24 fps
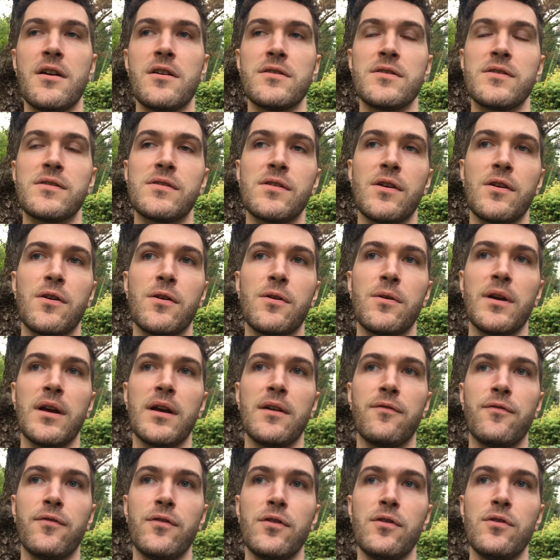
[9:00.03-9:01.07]
So
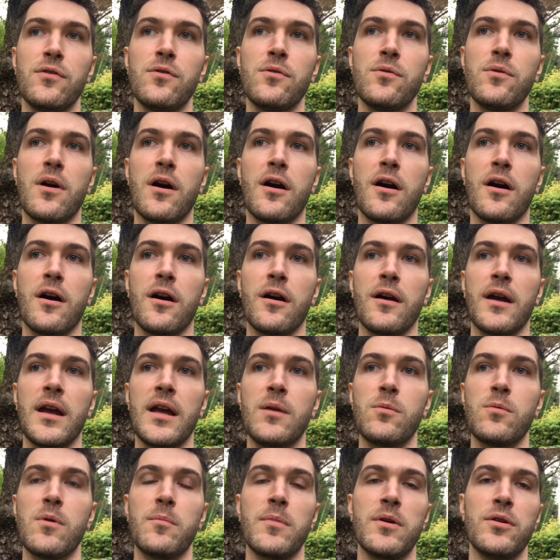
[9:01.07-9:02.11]
if you are
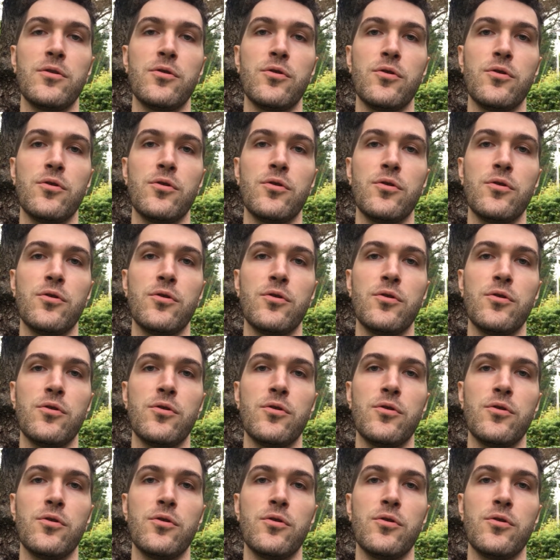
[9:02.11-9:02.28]
a woman